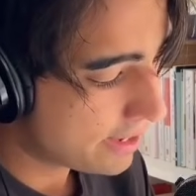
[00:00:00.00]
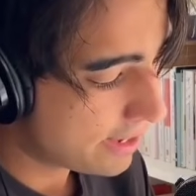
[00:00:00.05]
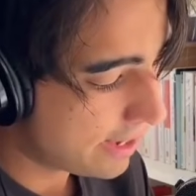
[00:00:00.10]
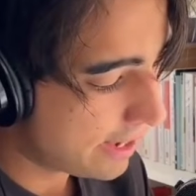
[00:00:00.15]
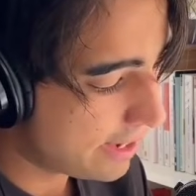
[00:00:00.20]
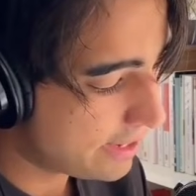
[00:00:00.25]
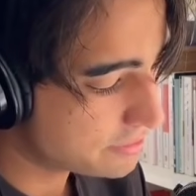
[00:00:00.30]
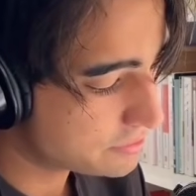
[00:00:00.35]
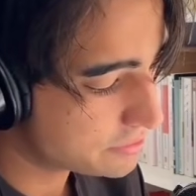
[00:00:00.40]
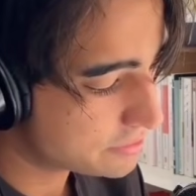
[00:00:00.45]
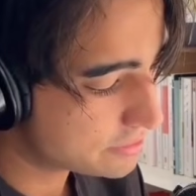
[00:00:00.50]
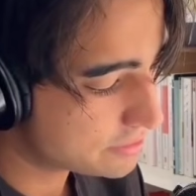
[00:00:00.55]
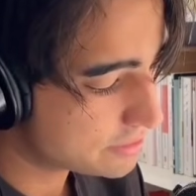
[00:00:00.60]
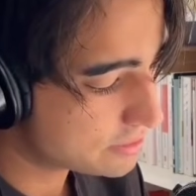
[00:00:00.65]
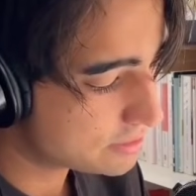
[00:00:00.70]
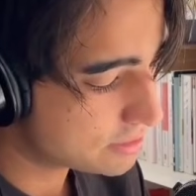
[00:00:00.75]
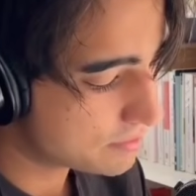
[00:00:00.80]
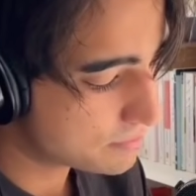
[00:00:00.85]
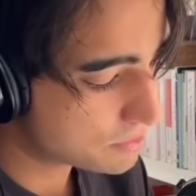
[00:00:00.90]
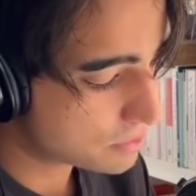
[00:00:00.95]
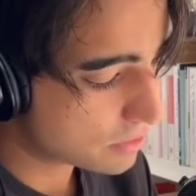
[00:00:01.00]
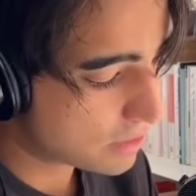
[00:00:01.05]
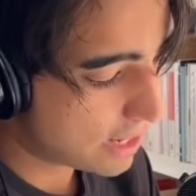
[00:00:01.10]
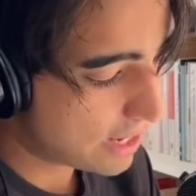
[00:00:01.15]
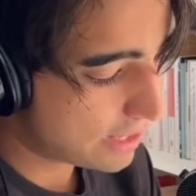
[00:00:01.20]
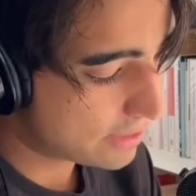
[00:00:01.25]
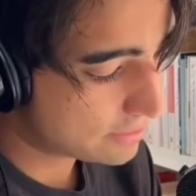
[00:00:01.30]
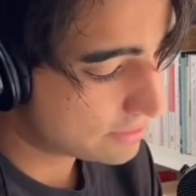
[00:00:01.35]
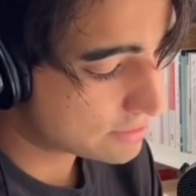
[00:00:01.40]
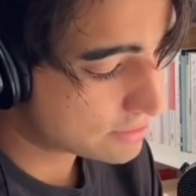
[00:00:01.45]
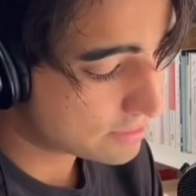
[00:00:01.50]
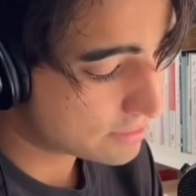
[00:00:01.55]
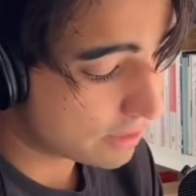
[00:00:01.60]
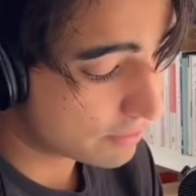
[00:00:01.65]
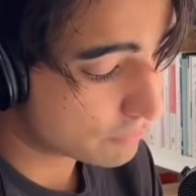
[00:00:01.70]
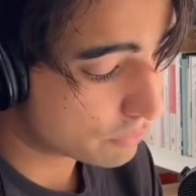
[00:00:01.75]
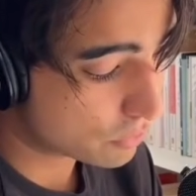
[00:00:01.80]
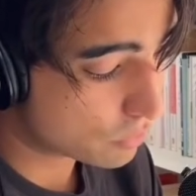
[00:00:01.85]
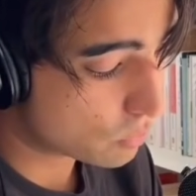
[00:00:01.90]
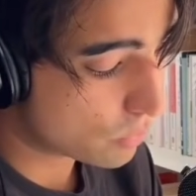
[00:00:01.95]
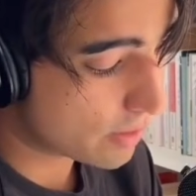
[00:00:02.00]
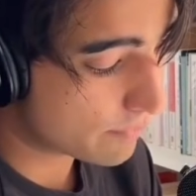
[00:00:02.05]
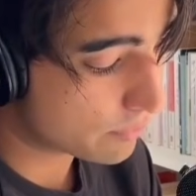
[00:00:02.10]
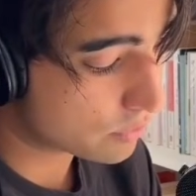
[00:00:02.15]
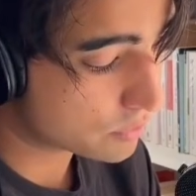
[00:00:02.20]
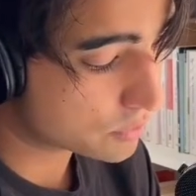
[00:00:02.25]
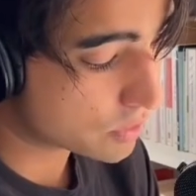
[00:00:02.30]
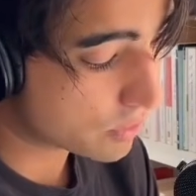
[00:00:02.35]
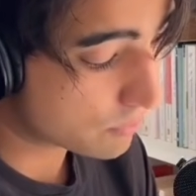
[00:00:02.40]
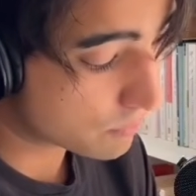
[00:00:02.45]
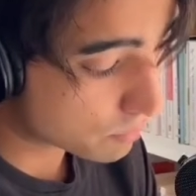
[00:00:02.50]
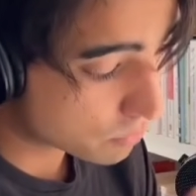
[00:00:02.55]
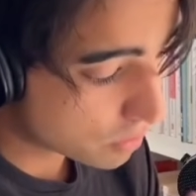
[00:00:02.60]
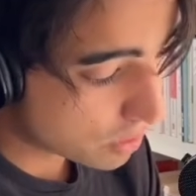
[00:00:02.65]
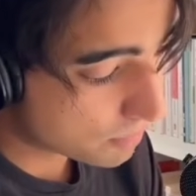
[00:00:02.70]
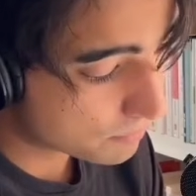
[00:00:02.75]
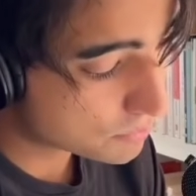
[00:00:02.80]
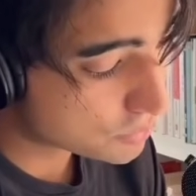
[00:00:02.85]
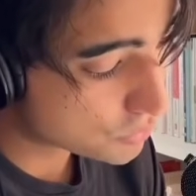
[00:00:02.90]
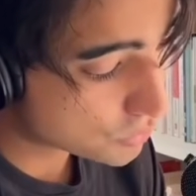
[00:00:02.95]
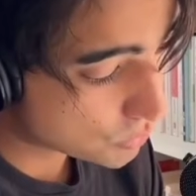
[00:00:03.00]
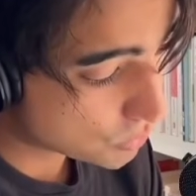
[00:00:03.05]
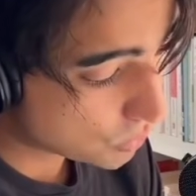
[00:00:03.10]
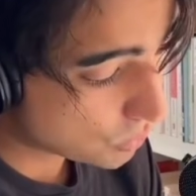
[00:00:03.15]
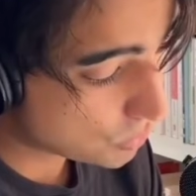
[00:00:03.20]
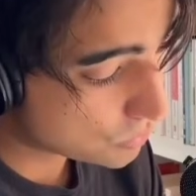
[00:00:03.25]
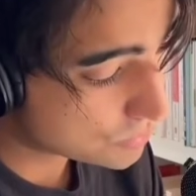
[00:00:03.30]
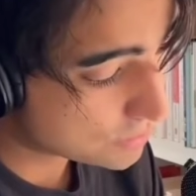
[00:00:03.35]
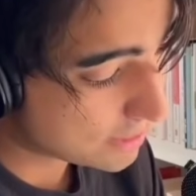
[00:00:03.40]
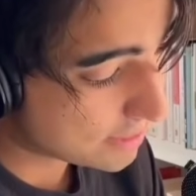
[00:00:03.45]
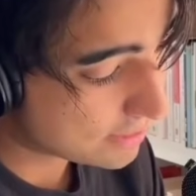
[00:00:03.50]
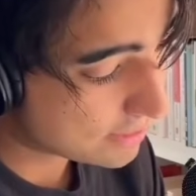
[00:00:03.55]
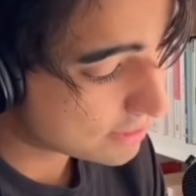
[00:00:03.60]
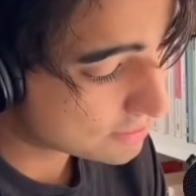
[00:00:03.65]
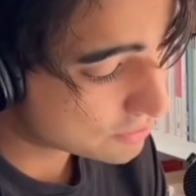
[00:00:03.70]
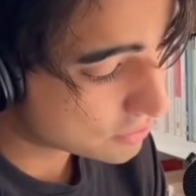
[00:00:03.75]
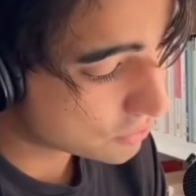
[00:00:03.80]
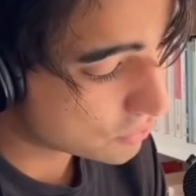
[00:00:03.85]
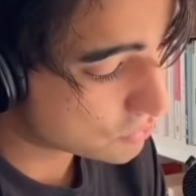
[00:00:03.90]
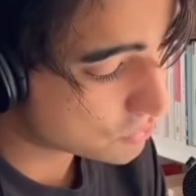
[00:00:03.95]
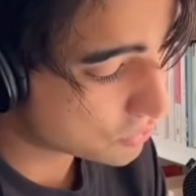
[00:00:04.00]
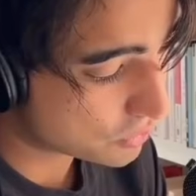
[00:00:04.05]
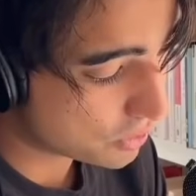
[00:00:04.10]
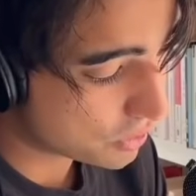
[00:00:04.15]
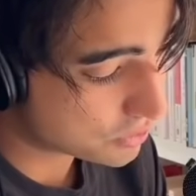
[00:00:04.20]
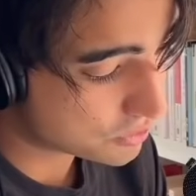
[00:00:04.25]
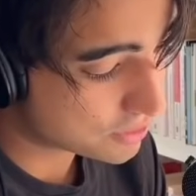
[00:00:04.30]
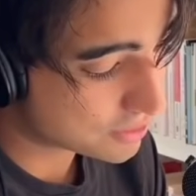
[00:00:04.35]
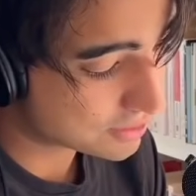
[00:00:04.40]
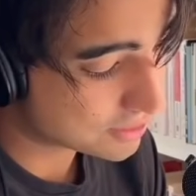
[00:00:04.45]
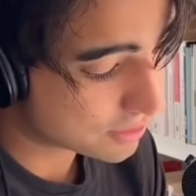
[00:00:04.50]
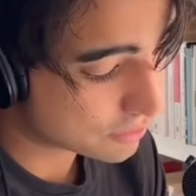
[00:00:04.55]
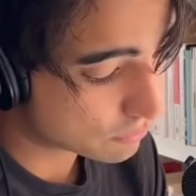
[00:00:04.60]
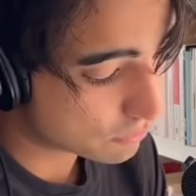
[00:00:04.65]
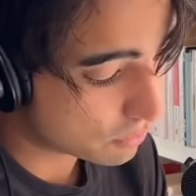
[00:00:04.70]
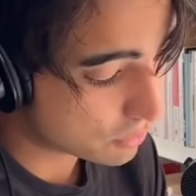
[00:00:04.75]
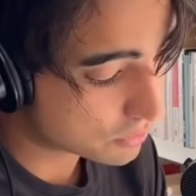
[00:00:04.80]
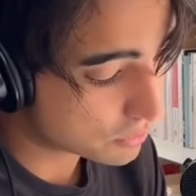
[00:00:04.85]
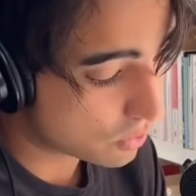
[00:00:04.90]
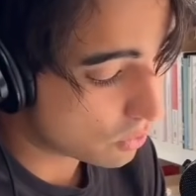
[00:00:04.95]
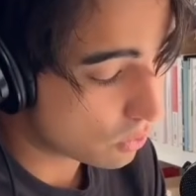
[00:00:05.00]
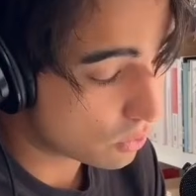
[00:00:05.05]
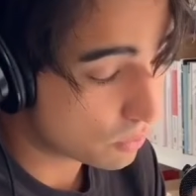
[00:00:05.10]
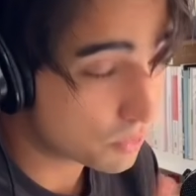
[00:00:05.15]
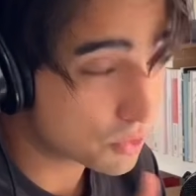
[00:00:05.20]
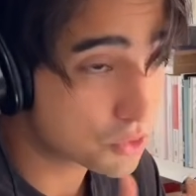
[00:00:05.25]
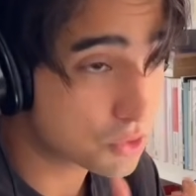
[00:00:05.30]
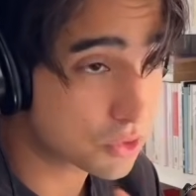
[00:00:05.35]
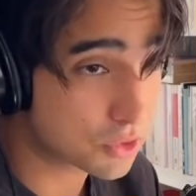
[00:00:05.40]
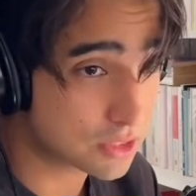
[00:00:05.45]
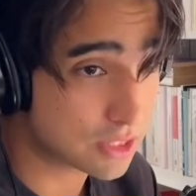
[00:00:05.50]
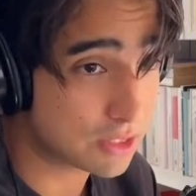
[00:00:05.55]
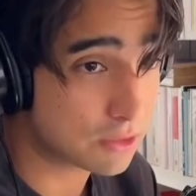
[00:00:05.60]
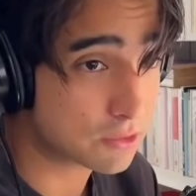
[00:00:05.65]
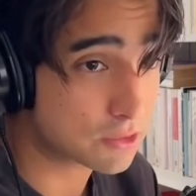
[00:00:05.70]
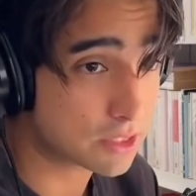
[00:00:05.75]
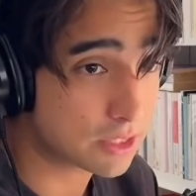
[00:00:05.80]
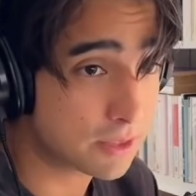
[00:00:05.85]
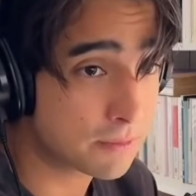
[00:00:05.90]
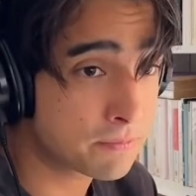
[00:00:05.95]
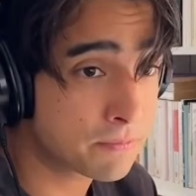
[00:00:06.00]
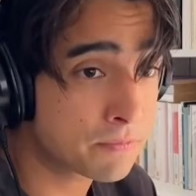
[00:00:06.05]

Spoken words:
Agent systems are highly stateful webs of prompts, tools, and execution logic that run almost continuously.